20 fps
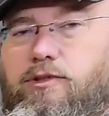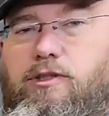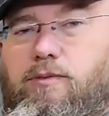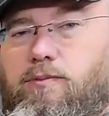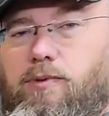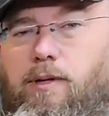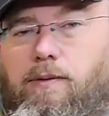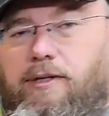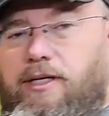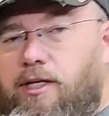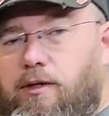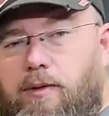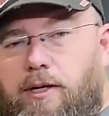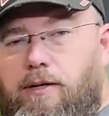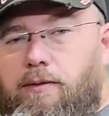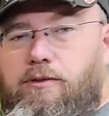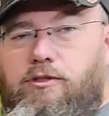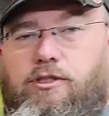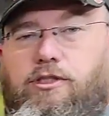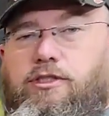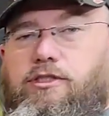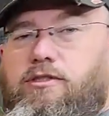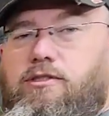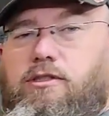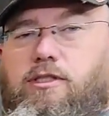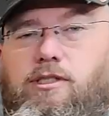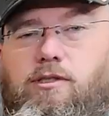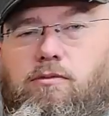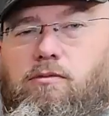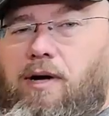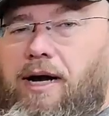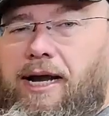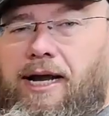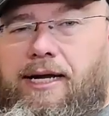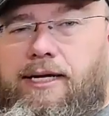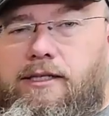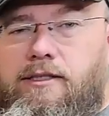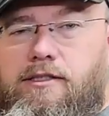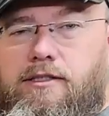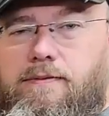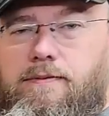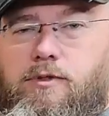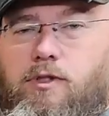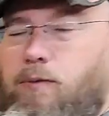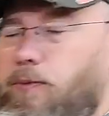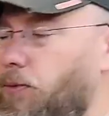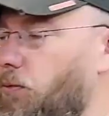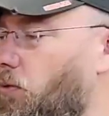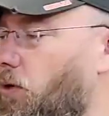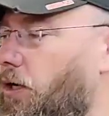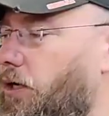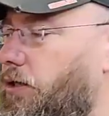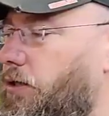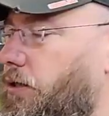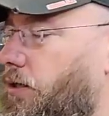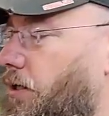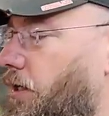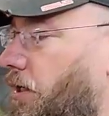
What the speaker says: could probably get away with just a rag and some soapy water,